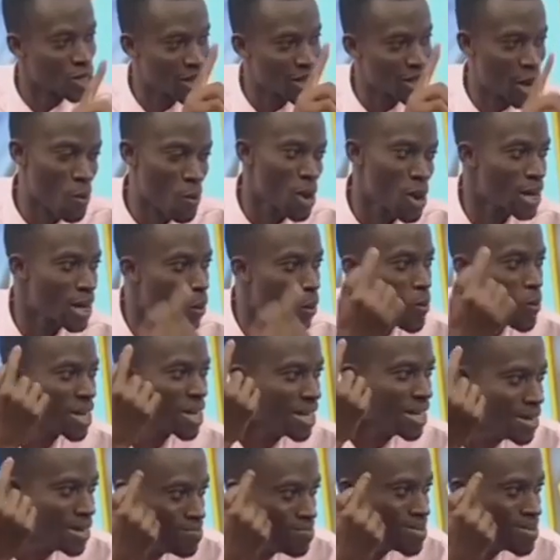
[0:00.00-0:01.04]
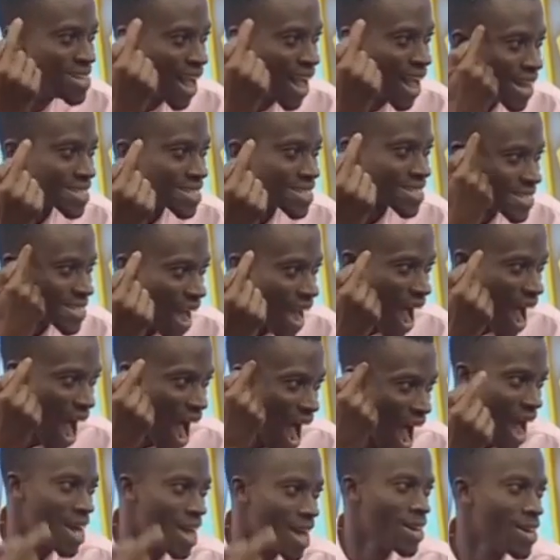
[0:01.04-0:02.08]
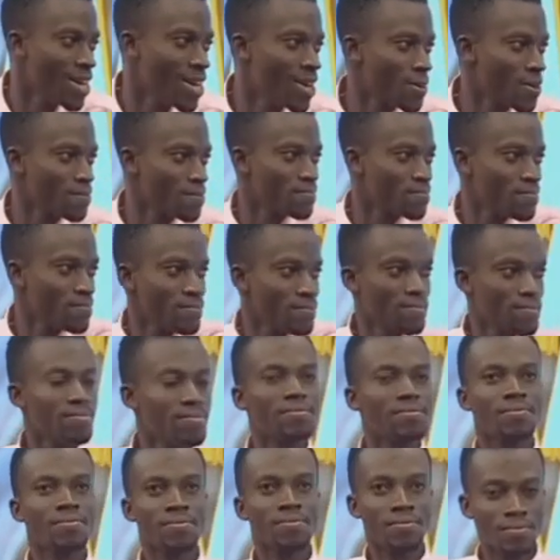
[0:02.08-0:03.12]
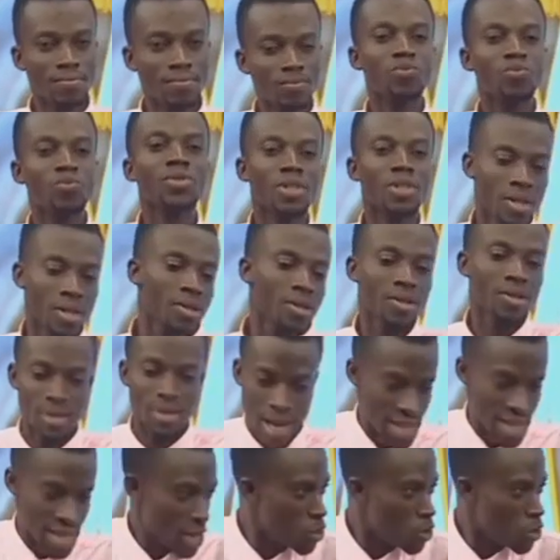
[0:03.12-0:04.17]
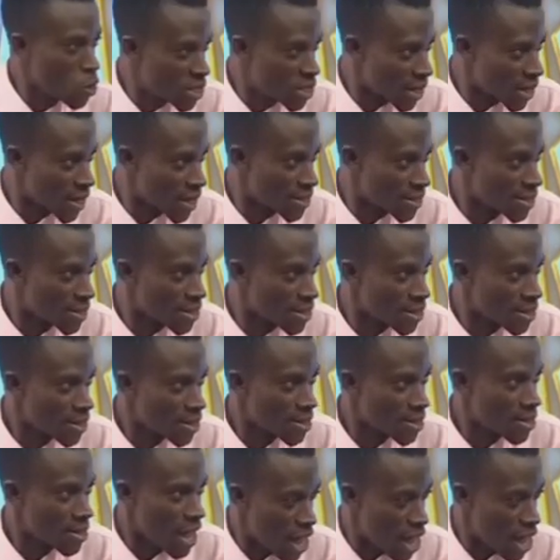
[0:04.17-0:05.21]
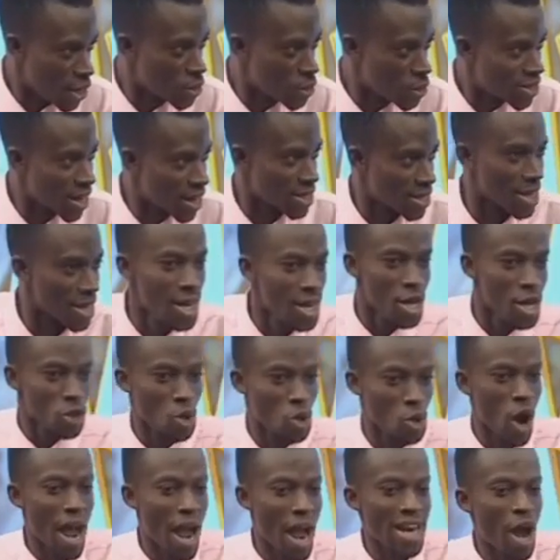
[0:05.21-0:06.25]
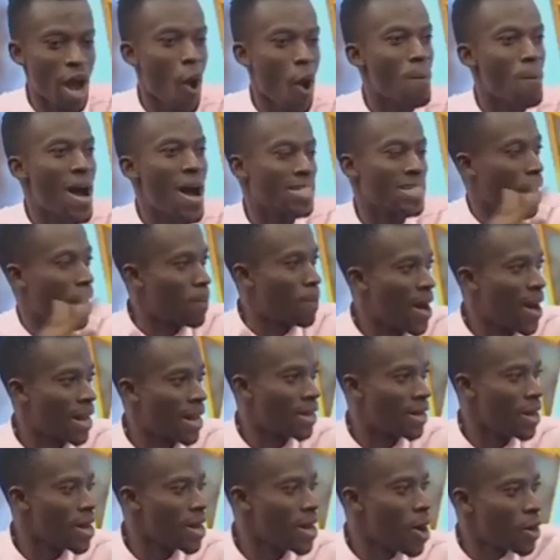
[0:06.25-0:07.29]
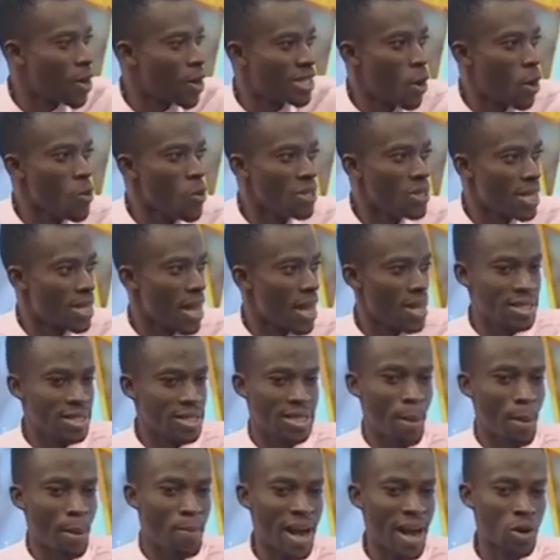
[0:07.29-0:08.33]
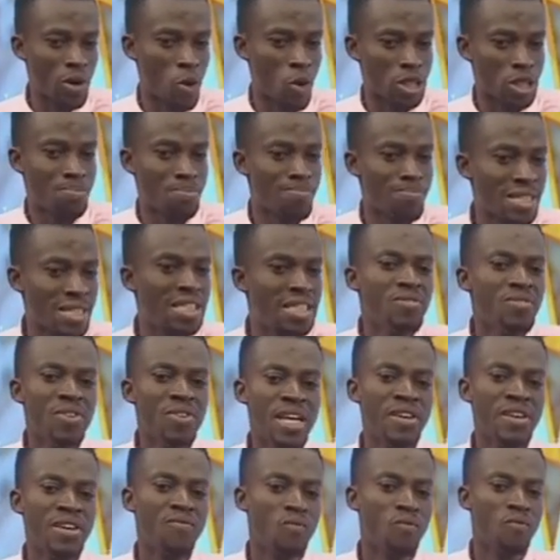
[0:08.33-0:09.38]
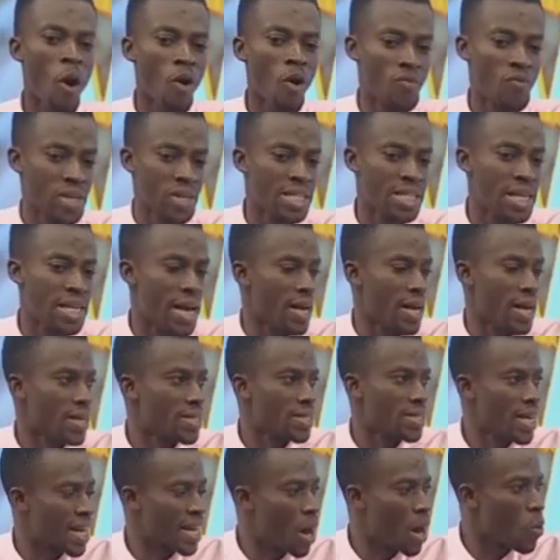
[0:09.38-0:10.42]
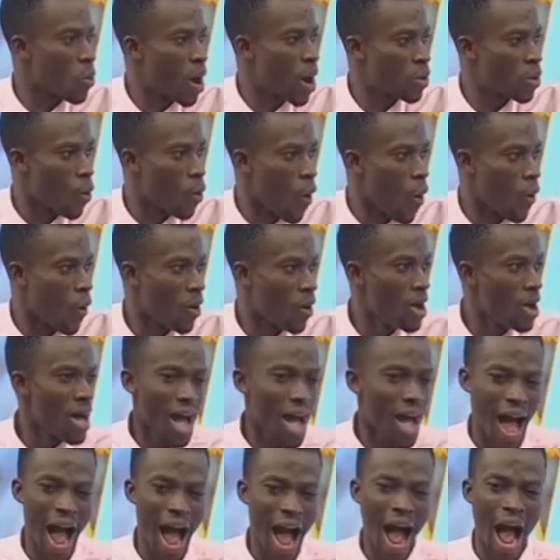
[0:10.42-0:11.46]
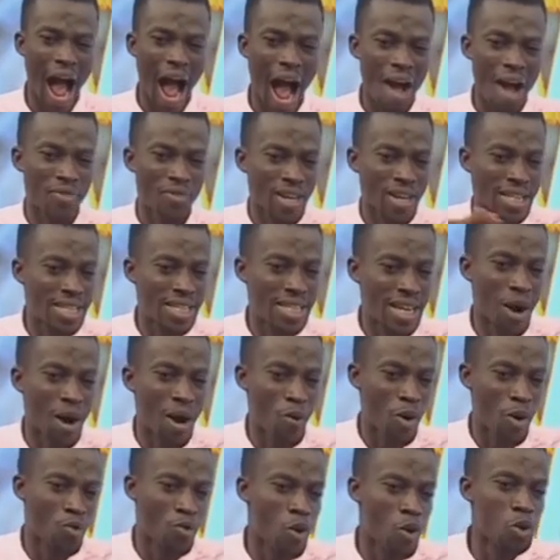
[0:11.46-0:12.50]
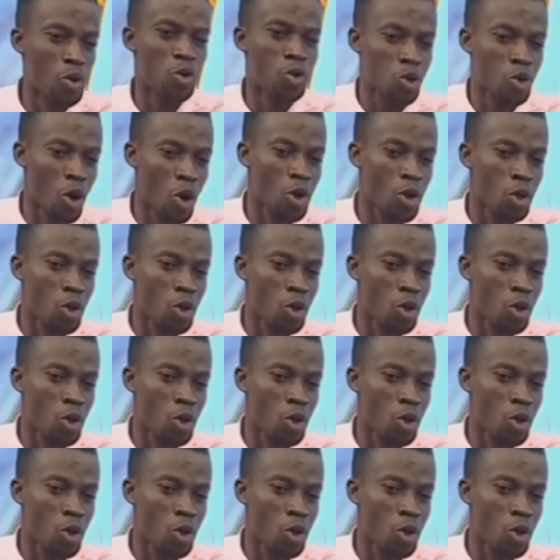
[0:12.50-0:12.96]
in the world, now we need answer. We need leader, we need answer. You're useless. Useless. So, and about Japan. Japan was massively involved in the Second World War. After the Second World War, you saw